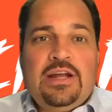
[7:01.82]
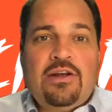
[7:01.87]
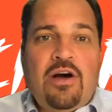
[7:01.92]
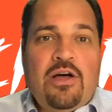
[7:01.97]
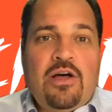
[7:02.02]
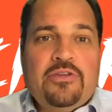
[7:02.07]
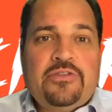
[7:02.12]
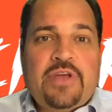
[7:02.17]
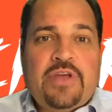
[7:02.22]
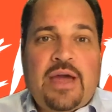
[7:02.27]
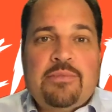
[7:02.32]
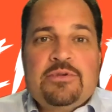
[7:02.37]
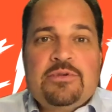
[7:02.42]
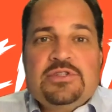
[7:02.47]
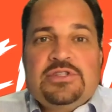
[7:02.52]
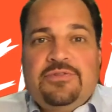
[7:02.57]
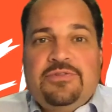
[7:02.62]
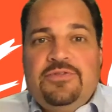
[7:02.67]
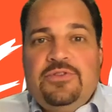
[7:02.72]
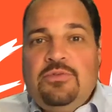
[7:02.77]

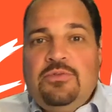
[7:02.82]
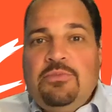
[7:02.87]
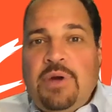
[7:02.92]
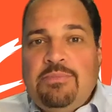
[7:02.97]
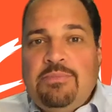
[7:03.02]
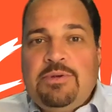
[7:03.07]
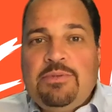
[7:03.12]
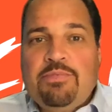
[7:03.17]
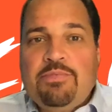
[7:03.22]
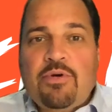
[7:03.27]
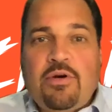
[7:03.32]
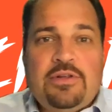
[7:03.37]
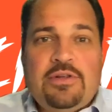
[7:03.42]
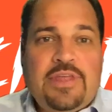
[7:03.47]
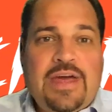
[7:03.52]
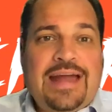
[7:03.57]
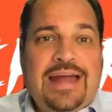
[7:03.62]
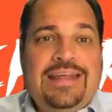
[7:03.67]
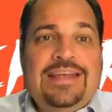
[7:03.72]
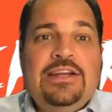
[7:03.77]
Alzheimer's if you might be prone to
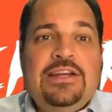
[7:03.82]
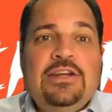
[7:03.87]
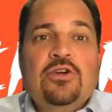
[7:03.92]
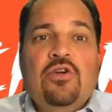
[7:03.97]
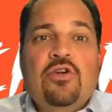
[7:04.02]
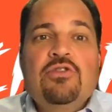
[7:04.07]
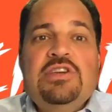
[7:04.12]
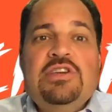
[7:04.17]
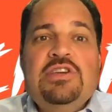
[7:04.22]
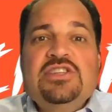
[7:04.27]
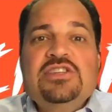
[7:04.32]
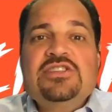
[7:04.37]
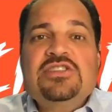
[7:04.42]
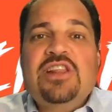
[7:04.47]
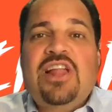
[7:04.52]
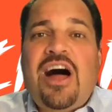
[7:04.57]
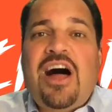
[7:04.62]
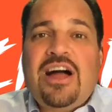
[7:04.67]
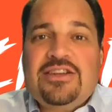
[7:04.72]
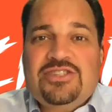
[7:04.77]
that. It increases
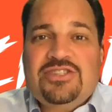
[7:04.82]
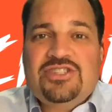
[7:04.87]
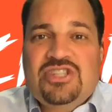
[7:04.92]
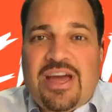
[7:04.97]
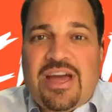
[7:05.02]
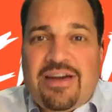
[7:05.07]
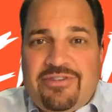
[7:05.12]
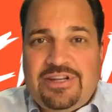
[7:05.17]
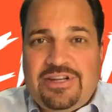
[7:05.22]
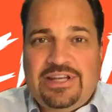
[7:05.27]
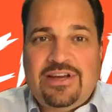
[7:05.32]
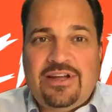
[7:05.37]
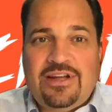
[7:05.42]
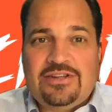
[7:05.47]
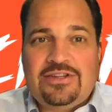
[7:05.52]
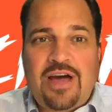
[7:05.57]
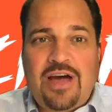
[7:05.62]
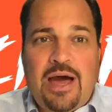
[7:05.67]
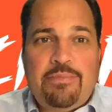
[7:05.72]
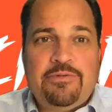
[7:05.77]
longevity on
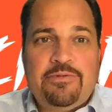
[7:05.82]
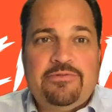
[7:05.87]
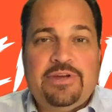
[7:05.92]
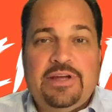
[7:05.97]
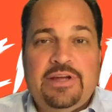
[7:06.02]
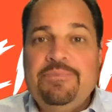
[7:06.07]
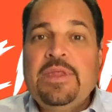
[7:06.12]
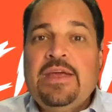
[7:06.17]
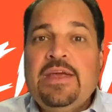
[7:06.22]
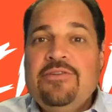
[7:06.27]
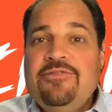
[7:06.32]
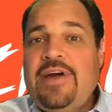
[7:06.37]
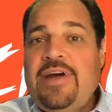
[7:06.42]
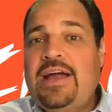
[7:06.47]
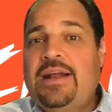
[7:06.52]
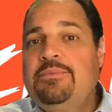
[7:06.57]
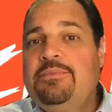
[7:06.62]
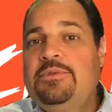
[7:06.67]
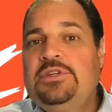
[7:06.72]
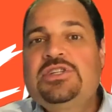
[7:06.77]
top of it. In
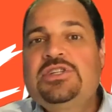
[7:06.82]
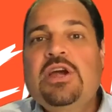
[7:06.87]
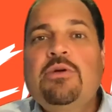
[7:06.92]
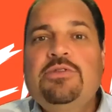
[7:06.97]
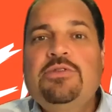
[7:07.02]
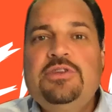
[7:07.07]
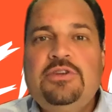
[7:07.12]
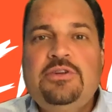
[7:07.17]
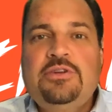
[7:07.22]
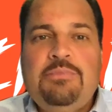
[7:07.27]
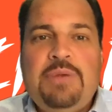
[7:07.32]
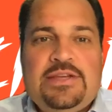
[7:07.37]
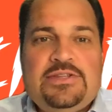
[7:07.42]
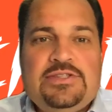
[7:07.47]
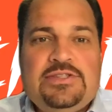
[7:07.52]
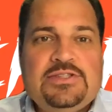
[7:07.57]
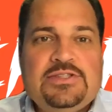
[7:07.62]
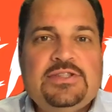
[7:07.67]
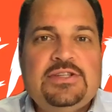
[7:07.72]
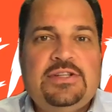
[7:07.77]
fact, I'm going to share with you an
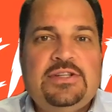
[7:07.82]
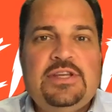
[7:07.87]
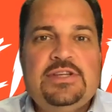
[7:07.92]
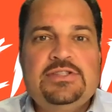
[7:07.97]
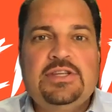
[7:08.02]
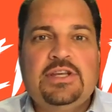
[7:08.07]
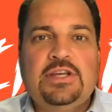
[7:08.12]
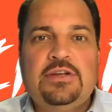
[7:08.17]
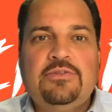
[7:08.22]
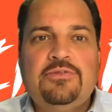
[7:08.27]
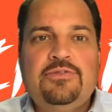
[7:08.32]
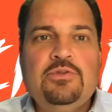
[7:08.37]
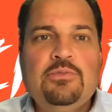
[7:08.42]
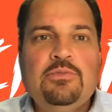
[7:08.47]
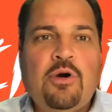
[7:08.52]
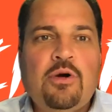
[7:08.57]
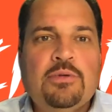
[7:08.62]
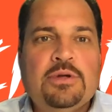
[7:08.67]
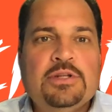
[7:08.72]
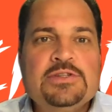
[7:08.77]
amazing statistic in a few
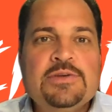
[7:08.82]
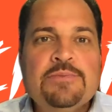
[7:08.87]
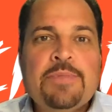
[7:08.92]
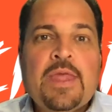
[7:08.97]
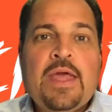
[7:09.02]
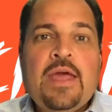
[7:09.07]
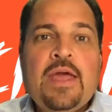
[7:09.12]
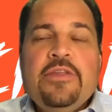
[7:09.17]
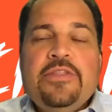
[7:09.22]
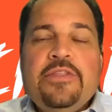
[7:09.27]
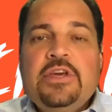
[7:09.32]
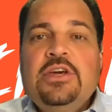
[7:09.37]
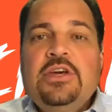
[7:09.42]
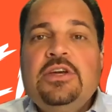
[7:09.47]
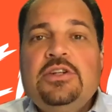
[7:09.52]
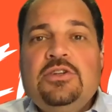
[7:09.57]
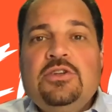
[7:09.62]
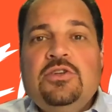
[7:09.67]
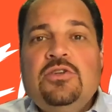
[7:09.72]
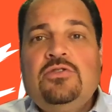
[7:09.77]
moments. The
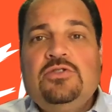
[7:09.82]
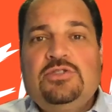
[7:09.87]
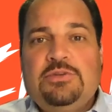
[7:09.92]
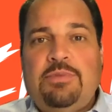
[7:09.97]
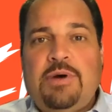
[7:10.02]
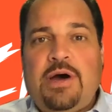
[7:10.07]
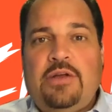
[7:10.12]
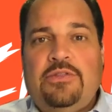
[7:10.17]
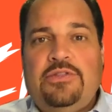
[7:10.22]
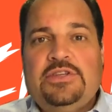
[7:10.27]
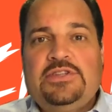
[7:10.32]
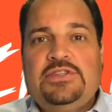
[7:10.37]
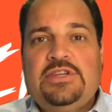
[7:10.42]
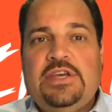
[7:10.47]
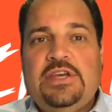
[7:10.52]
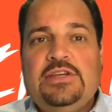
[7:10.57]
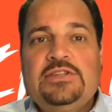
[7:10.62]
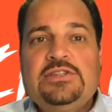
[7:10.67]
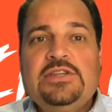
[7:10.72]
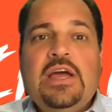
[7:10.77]
good news about this
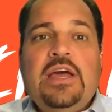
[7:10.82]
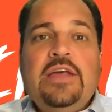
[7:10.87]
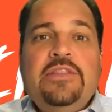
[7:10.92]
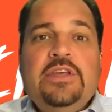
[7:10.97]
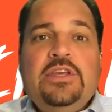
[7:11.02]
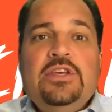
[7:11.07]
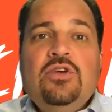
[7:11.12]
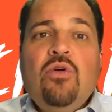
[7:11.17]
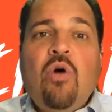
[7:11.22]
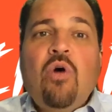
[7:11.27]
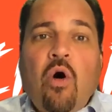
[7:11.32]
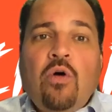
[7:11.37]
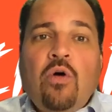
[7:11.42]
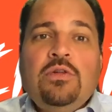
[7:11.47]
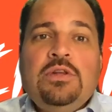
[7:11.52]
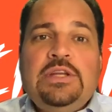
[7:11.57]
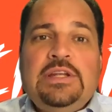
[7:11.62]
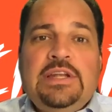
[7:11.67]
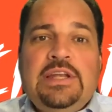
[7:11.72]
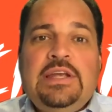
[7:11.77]
is that you
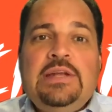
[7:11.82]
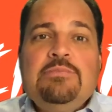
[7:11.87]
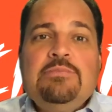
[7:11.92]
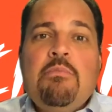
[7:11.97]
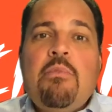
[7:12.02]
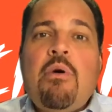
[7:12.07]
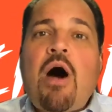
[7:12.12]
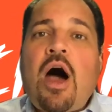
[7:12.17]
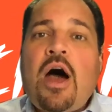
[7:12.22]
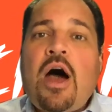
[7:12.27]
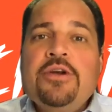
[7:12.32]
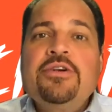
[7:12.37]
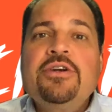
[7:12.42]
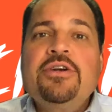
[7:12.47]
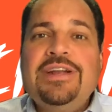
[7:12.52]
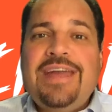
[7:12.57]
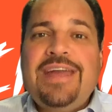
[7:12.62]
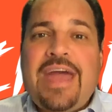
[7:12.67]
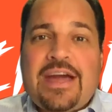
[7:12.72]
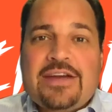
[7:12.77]
only need
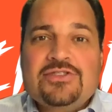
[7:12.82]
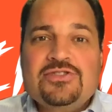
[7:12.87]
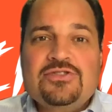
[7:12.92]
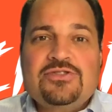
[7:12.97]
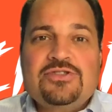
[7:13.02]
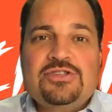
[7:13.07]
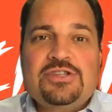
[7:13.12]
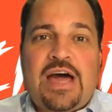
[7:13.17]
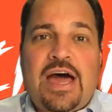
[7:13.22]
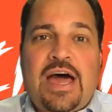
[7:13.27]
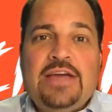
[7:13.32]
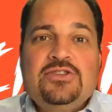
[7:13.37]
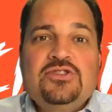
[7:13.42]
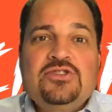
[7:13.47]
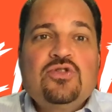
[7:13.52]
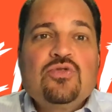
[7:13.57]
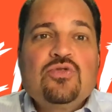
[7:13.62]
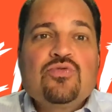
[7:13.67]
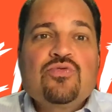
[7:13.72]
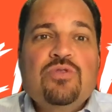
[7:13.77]
moderate exercise
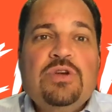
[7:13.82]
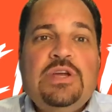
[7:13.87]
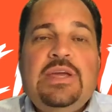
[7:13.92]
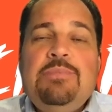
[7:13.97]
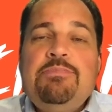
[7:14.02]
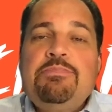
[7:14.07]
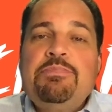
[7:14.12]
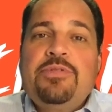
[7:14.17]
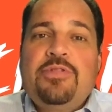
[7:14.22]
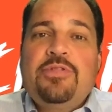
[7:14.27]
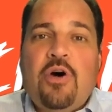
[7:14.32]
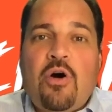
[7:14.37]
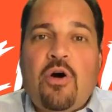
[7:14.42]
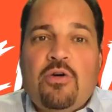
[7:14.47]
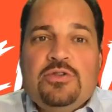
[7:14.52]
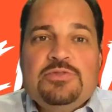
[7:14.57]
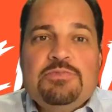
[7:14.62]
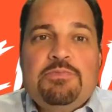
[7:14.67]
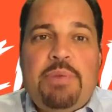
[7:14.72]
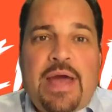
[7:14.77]
to reap
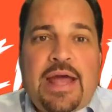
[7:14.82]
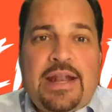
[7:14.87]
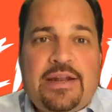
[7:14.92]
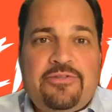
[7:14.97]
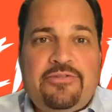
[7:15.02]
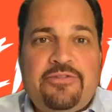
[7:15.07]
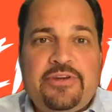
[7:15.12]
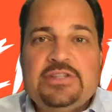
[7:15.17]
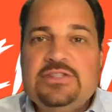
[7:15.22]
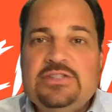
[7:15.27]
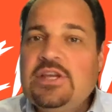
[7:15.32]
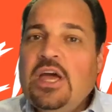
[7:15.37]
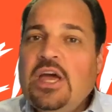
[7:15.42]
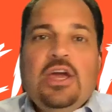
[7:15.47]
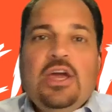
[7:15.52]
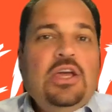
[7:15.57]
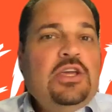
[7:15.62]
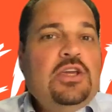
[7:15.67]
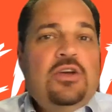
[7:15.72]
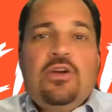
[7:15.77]
those benefits.
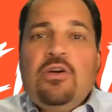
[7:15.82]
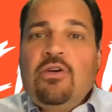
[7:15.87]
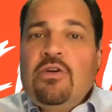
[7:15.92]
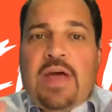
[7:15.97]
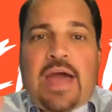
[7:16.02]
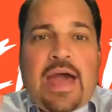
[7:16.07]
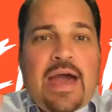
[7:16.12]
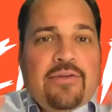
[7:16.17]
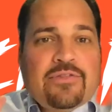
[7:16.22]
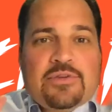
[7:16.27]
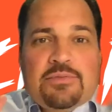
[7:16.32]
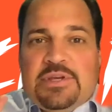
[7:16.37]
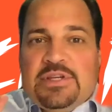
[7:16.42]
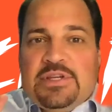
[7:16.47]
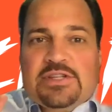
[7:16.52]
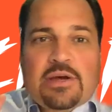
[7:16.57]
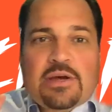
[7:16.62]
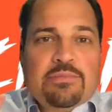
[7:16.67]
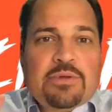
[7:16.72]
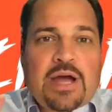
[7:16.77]
You don't have to be
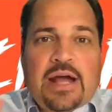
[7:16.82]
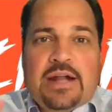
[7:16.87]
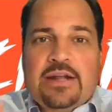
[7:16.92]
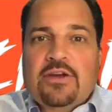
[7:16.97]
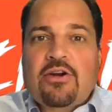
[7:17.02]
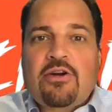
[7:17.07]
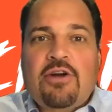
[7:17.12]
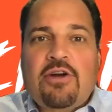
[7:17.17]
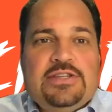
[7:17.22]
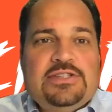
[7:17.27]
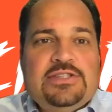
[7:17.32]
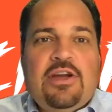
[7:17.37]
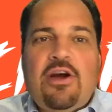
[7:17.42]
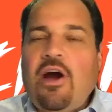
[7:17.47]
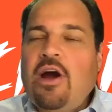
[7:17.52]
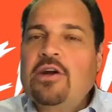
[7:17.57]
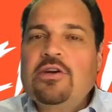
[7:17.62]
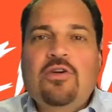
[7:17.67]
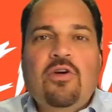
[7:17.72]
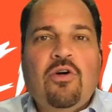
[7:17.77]
some kind of crazy
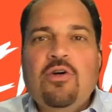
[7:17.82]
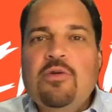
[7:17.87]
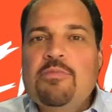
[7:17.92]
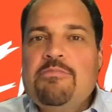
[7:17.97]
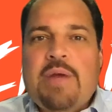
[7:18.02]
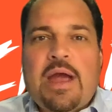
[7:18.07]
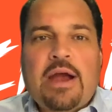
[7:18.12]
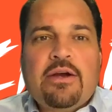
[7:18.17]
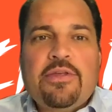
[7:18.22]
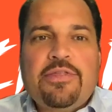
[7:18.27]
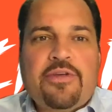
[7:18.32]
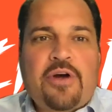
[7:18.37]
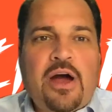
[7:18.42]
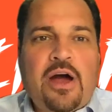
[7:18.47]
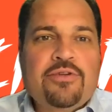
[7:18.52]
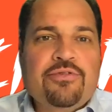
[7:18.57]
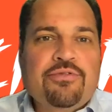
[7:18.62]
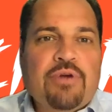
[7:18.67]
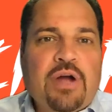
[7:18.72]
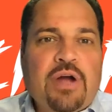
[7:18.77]
hardcore
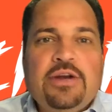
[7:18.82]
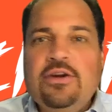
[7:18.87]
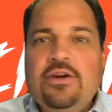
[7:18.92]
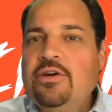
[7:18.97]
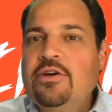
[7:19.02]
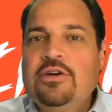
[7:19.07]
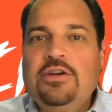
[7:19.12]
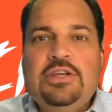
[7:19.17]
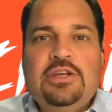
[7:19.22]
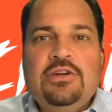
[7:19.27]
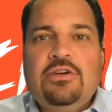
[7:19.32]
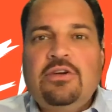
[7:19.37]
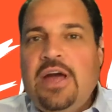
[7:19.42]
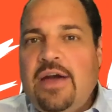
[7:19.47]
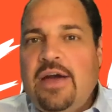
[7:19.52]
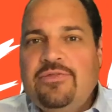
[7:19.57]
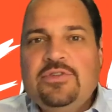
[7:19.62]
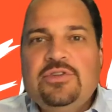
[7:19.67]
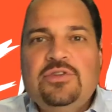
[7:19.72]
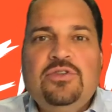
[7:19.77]
marathon runner or you don't
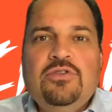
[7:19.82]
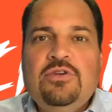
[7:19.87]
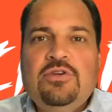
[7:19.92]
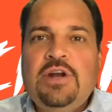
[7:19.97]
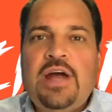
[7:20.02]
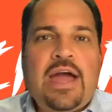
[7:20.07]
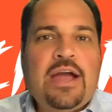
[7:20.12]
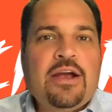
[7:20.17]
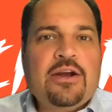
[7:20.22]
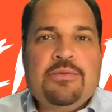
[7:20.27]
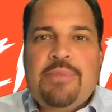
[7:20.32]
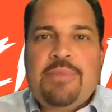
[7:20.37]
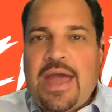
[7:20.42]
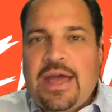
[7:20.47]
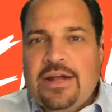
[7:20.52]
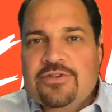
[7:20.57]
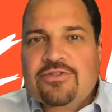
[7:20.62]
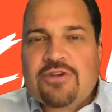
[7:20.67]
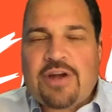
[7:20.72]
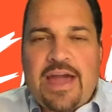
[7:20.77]
have to do an
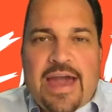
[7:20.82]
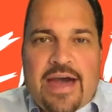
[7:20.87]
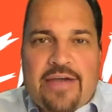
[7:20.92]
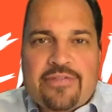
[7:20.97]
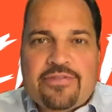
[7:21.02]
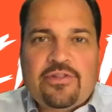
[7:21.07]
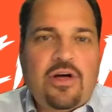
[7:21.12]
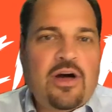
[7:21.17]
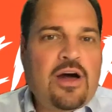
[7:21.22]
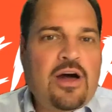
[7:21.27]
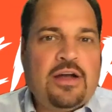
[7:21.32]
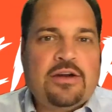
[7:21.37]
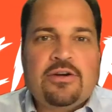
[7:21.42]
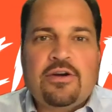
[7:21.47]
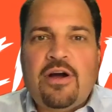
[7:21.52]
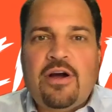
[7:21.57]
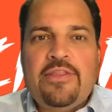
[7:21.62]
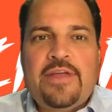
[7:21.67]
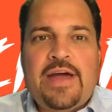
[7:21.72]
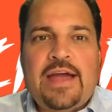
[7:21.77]
Ironman triathlon or
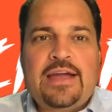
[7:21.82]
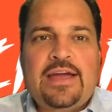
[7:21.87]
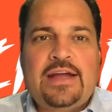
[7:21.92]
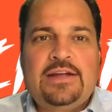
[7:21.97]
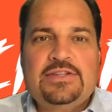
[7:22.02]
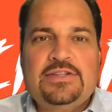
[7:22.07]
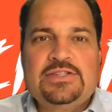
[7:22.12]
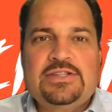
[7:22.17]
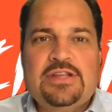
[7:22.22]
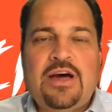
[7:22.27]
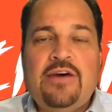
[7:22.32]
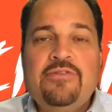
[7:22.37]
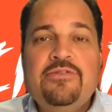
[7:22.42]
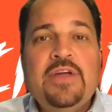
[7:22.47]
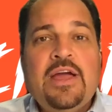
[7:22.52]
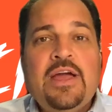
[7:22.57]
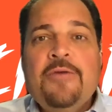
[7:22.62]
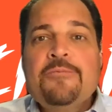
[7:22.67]
all that kind of stuff.